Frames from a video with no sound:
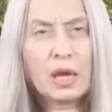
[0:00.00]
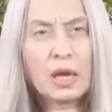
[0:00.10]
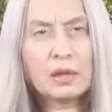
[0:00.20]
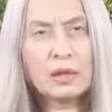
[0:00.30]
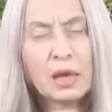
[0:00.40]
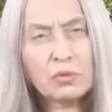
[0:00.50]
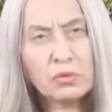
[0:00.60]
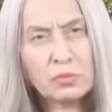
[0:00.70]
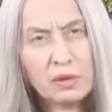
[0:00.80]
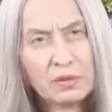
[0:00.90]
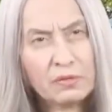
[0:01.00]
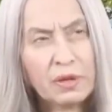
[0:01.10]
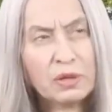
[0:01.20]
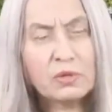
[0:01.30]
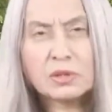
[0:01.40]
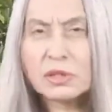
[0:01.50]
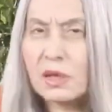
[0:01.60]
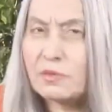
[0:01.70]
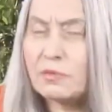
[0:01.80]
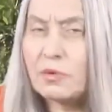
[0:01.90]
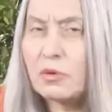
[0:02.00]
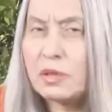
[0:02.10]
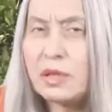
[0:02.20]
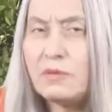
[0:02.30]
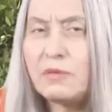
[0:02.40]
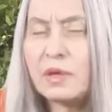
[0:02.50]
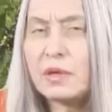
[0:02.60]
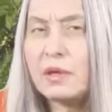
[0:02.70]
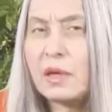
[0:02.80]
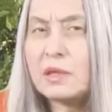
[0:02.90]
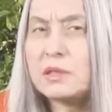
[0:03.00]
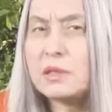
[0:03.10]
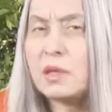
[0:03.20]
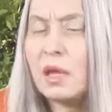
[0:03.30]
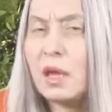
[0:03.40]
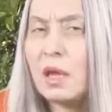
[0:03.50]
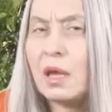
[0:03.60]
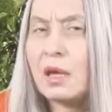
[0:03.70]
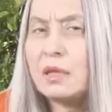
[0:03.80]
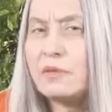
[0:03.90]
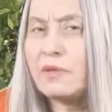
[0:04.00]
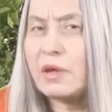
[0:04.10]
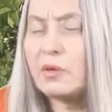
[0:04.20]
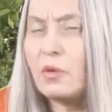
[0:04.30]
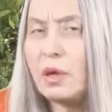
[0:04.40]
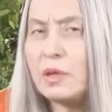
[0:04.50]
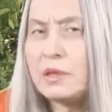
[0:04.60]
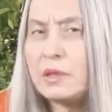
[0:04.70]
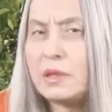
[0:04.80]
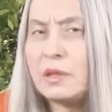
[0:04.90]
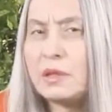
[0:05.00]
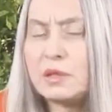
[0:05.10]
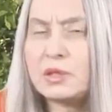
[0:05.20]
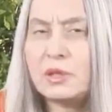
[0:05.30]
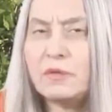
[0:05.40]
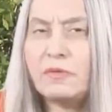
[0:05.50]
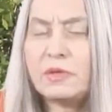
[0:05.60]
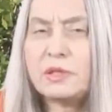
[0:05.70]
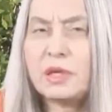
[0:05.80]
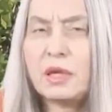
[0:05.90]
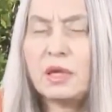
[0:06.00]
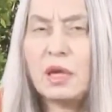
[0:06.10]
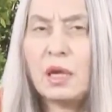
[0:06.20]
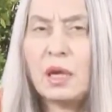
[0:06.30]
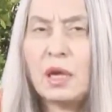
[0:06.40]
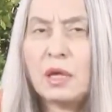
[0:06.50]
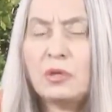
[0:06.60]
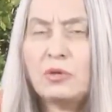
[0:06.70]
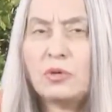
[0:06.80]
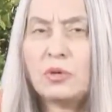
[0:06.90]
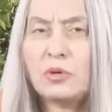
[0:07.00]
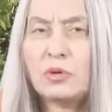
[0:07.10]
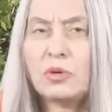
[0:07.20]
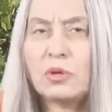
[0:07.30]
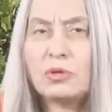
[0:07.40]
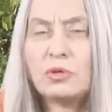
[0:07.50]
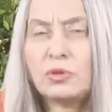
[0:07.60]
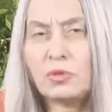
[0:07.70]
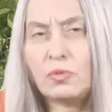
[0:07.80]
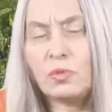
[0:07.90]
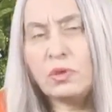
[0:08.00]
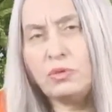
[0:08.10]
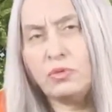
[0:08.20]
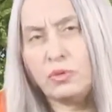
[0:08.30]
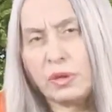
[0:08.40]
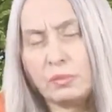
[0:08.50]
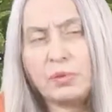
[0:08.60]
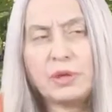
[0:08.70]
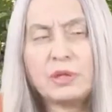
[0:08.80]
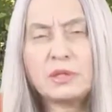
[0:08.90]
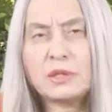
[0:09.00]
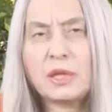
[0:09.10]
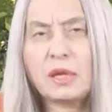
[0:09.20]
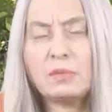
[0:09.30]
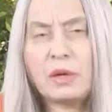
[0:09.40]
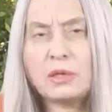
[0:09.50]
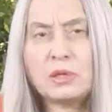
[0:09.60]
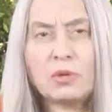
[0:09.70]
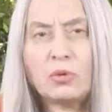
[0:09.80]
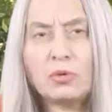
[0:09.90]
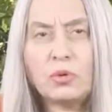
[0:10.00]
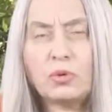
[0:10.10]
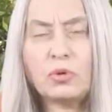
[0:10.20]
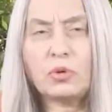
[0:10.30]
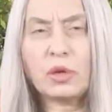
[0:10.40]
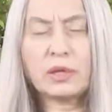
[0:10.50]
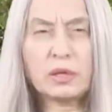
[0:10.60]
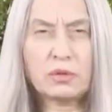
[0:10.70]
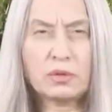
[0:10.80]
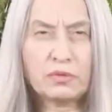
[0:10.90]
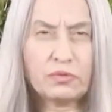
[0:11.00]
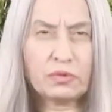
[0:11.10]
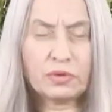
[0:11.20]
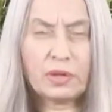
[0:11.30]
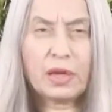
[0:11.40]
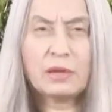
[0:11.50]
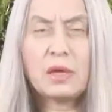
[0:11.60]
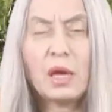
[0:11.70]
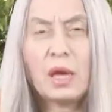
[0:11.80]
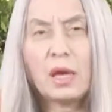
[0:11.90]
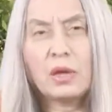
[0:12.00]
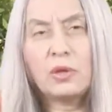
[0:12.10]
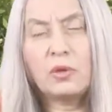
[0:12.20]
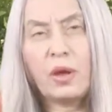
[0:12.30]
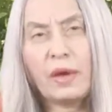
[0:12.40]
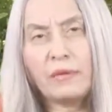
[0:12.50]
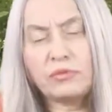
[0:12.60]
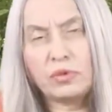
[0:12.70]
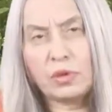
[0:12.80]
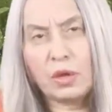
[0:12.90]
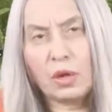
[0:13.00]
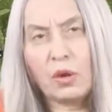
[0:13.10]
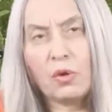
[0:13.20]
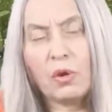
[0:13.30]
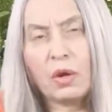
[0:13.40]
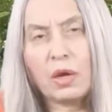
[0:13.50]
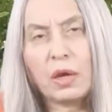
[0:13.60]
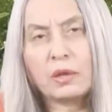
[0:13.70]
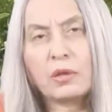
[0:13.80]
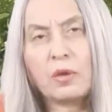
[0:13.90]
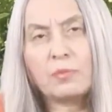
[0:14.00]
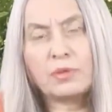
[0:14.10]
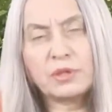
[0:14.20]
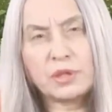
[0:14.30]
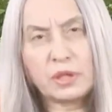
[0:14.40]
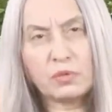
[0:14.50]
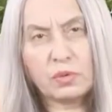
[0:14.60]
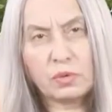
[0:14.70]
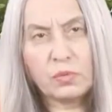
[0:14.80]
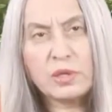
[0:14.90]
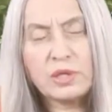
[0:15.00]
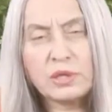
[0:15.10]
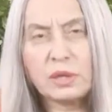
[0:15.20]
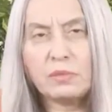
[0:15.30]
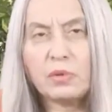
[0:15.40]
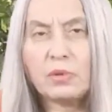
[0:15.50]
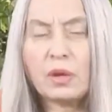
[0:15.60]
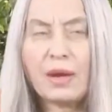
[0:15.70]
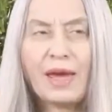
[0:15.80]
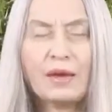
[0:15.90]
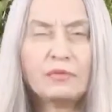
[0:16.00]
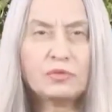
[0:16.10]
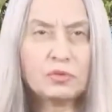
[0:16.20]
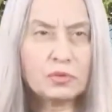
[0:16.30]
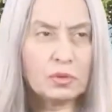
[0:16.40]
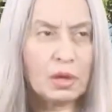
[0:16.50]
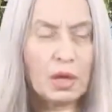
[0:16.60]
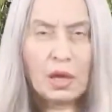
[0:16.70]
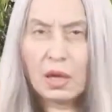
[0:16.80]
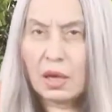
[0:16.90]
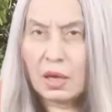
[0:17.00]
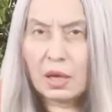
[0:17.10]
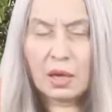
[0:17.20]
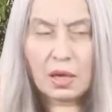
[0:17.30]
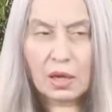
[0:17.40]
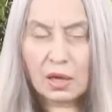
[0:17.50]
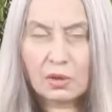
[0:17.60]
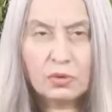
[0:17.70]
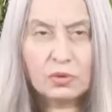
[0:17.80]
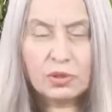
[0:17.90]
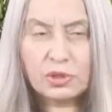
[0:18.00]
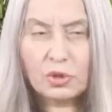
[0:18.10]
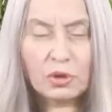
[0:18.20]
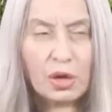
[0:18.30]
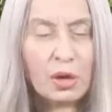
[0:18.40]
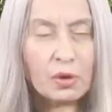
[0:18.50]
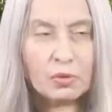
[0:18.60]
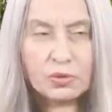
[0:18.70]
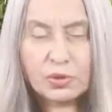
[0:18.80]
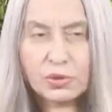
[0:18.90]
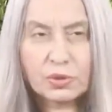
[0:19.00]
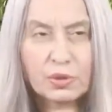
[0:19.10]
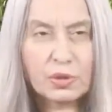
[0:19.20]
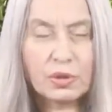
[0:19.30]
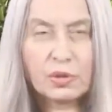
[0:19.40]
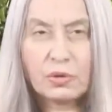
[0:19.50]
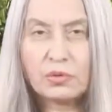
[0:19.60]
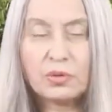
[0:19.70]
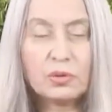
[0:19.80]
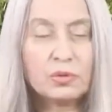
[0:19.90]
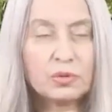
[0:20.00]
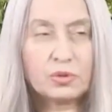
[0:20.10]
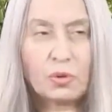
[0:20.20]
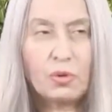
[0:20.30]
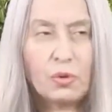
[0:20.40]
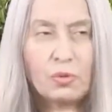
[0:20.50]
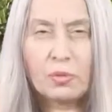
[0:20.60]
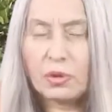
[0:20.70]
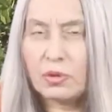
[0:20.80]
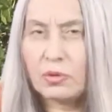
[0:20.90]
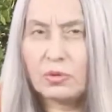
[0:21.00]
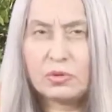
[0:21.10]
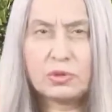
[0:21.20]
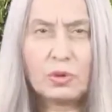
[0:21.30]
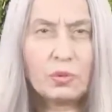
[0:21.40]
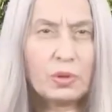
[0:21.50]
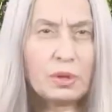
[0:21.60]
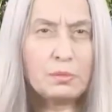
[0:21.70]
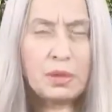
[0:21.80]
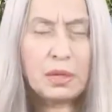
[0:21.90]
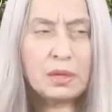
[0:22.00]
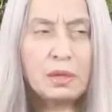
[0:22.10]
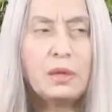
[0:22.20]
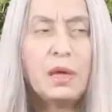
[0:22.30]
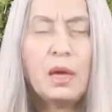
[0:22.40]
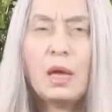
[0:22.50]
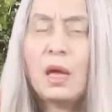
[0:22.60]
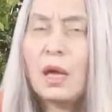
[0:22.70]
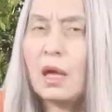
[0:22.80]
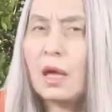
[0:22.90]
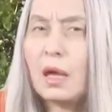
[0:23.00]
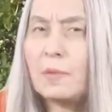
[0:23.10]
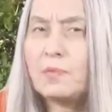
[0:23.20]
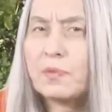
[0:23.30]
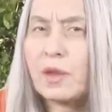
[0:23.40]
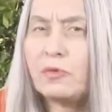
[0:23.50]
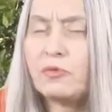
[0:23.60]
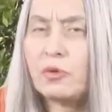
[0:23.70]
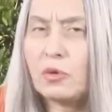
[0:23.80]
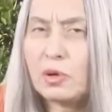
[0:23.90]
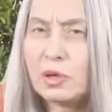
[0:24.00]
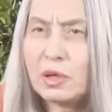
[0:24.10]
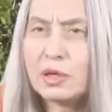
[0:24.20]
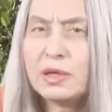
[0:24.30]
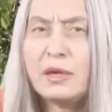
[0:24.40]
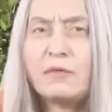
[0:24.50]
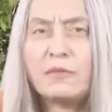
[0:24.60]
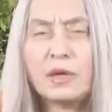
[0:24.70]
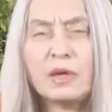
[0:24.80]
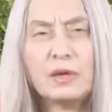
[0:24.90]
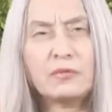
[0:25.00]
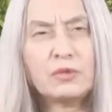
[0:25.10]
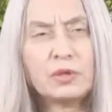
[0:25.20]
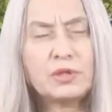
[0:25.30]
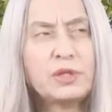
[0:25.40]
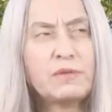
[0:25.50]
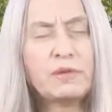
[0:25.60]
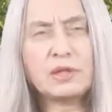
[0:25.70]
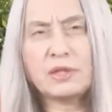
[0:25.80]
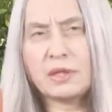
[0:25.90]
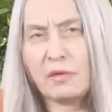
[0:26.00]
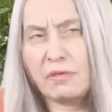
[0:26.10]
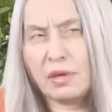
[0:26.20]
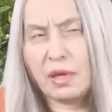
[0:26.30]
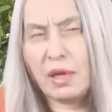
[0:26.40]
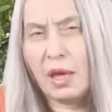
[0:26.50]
And now you may find yourself more giving. That's a divine quality that is surfacing. You don't want to repress that by saying, oh, no, no, no, I cannot afford that. You have to go and proceed with wisdom. You don't have to lose your house, you lose your home, or lose your well-being for giving and for achieving something.